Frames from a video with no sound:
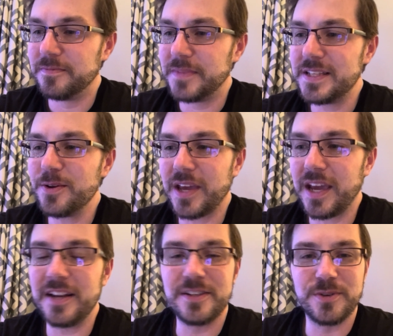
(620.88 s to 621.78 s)
it's okay
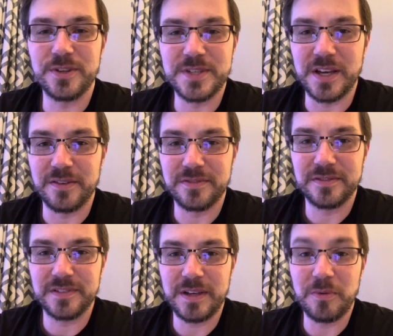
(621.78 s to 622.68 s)
to do it yourself.
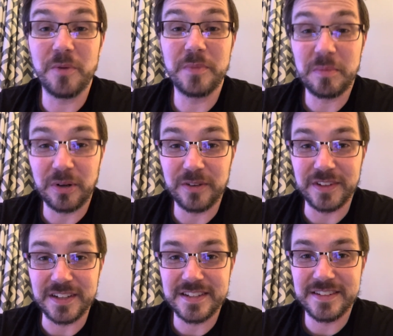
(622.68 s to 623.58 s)
It won't be
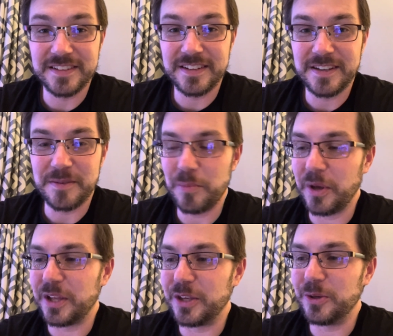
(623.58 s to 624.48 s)
perfect,
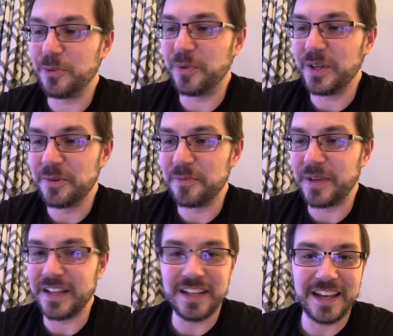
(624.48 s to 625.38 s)
but you will be,
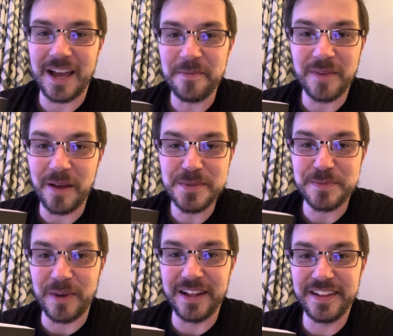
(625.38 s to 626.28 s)
like, I'm
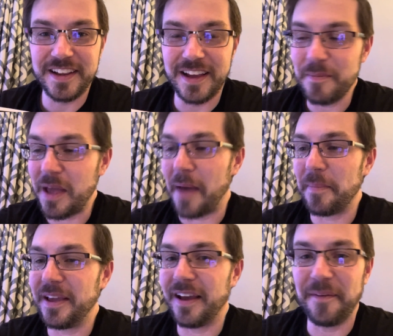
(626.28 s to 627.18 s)
smiling, I'm
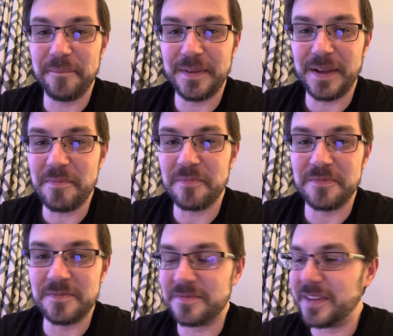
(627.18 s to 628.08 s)
happy,
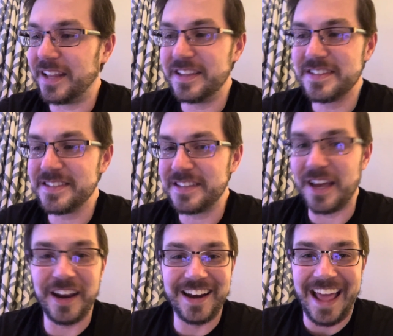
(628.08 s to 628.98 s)
and this is
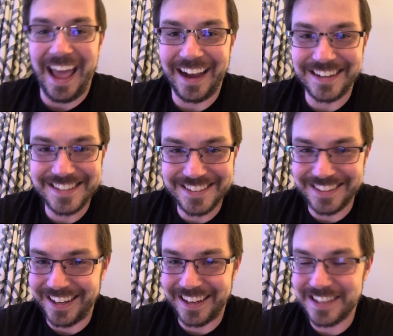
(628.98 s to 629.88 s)
not an act,
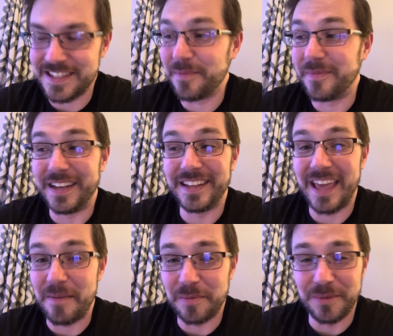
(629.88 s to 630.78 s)
like, because I'm
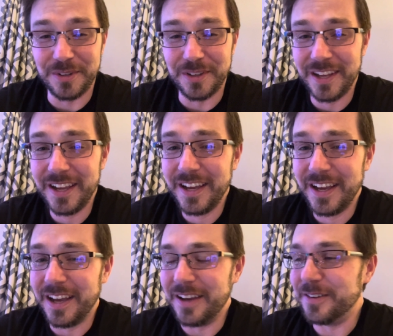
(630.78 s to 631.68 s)
incapable
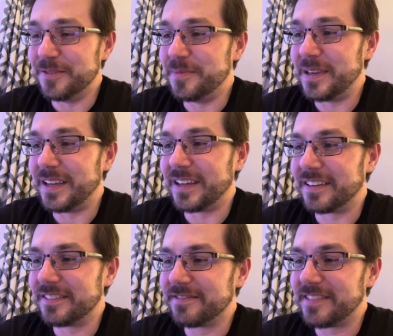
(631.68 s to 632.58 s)
of
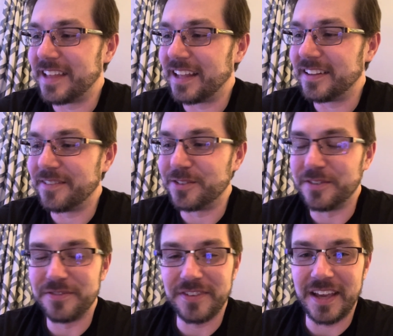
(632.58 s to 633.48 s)
being that level of
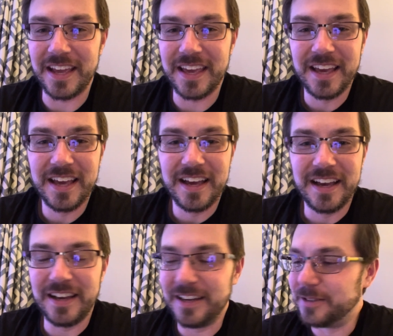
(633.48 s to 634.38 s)
fake,
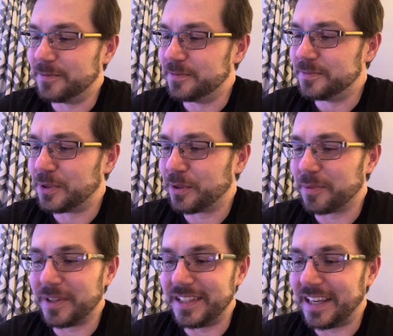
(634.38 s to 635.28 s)
or
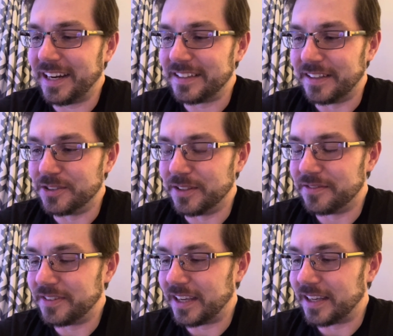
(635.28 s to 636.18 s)
really any level of
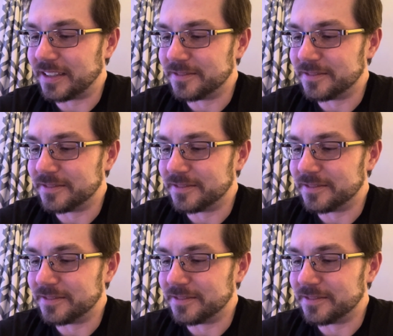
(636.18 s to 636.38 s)
fake.